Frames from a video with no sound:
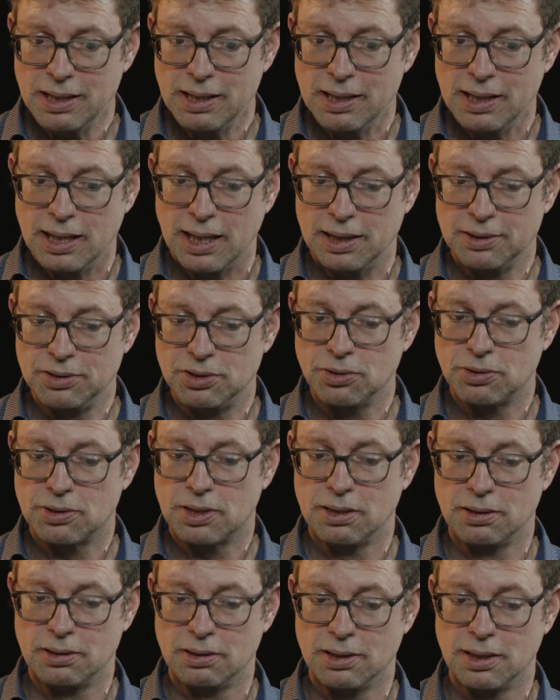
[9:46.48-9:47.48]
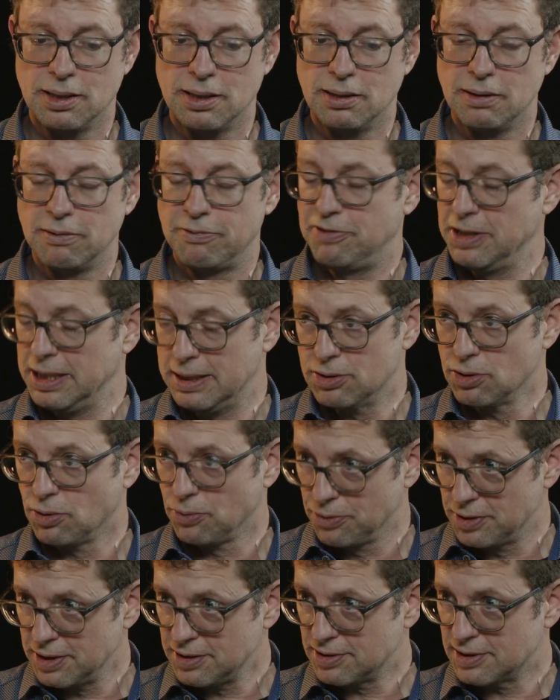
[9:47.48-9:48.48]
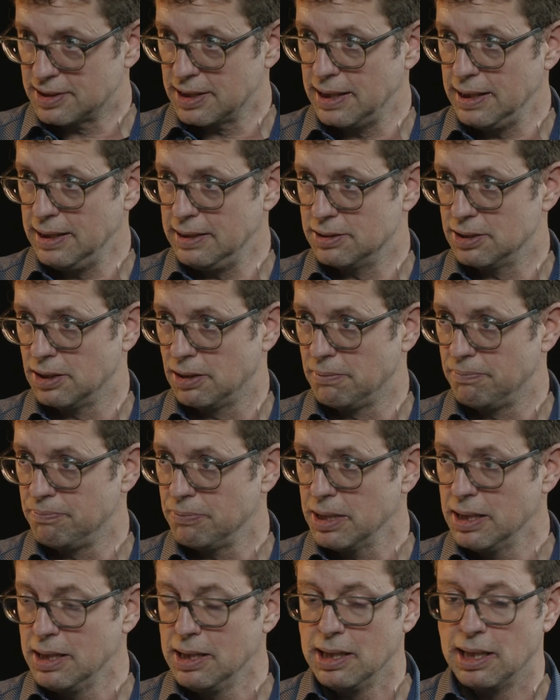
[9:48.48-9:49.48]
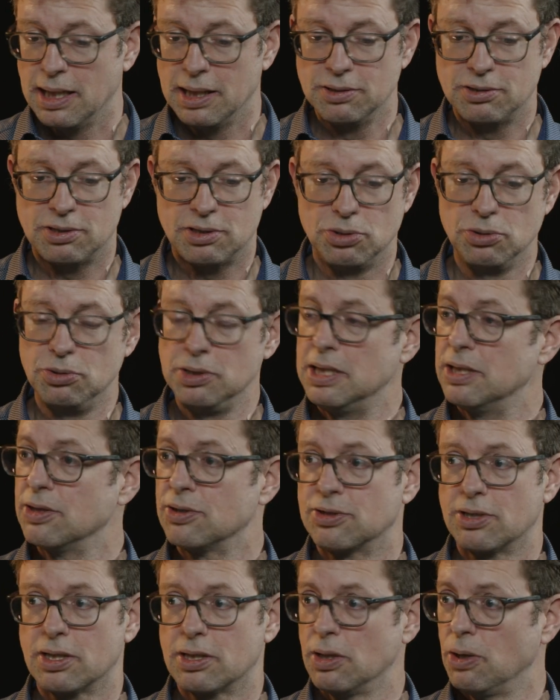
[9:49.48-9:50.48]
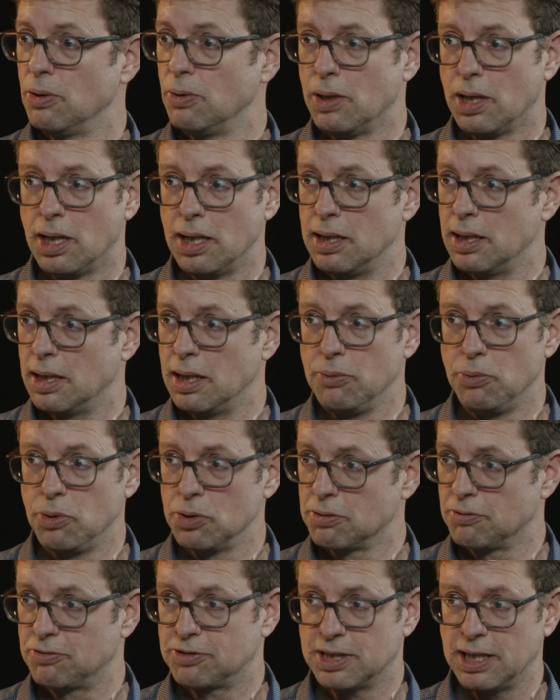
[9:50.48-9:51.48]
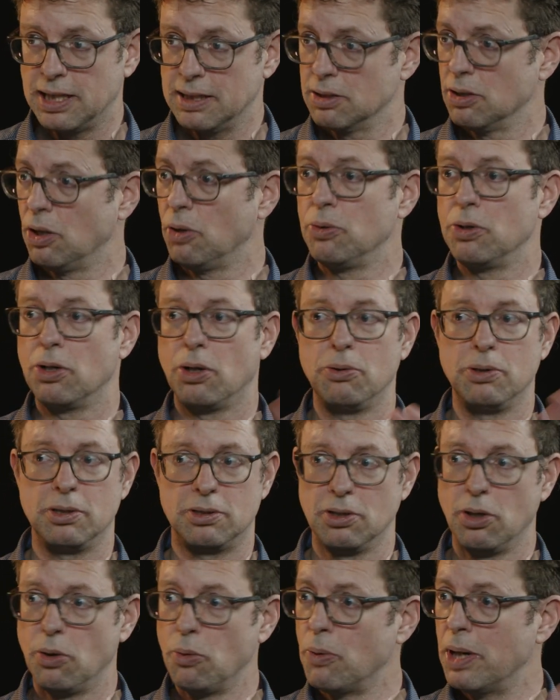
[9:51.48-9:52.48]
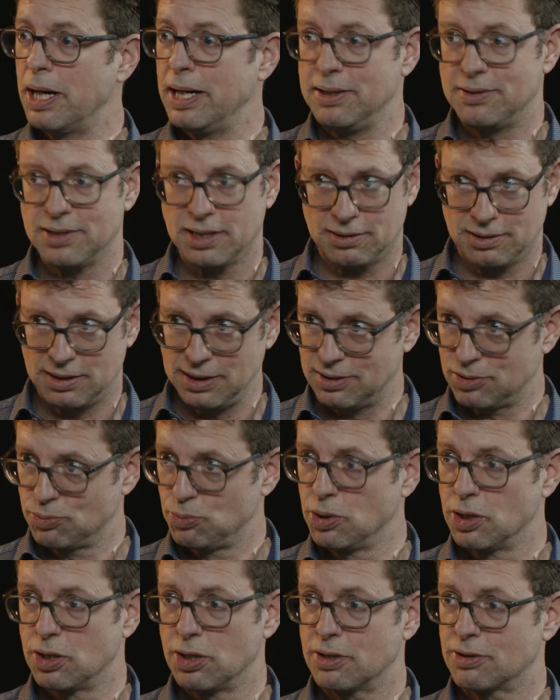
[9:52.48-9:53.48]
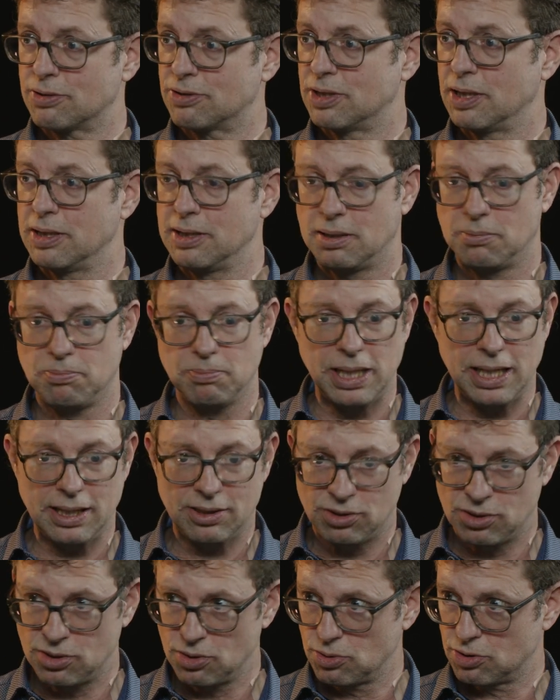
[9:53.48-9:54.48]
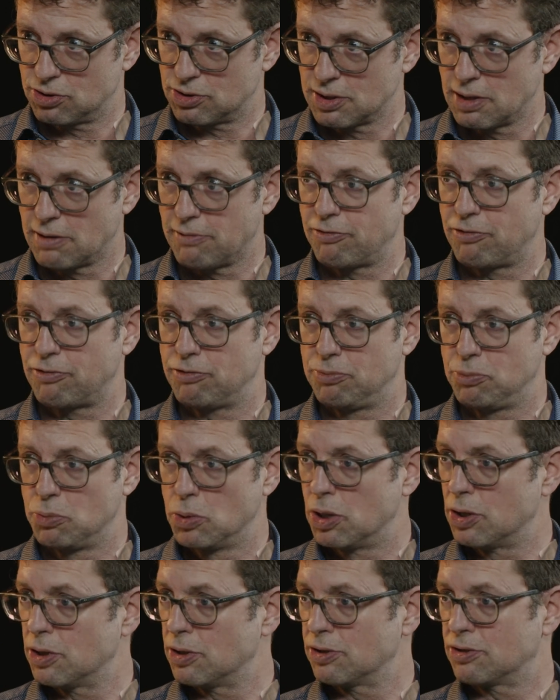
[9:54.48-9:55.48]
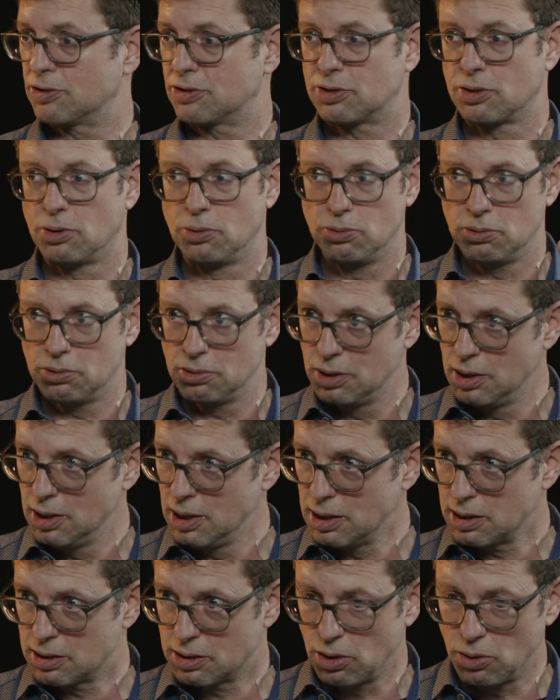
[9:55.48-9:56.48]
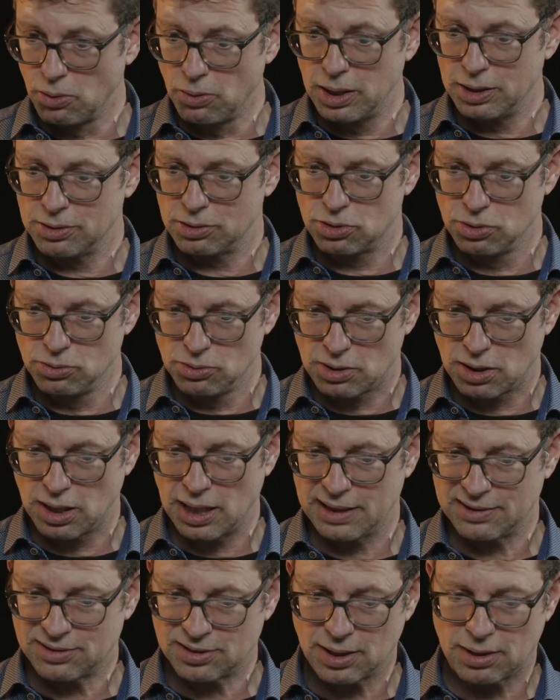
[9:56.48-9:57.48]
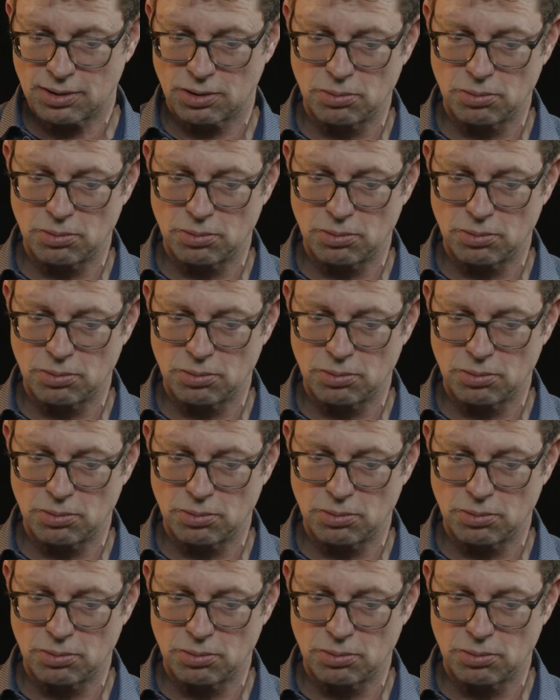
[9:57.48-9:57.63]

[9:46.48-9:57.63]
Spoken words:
and you can fit on this data. And 2 years ago, I would have said, no way that this works and makes your stuff worse. So go and do classical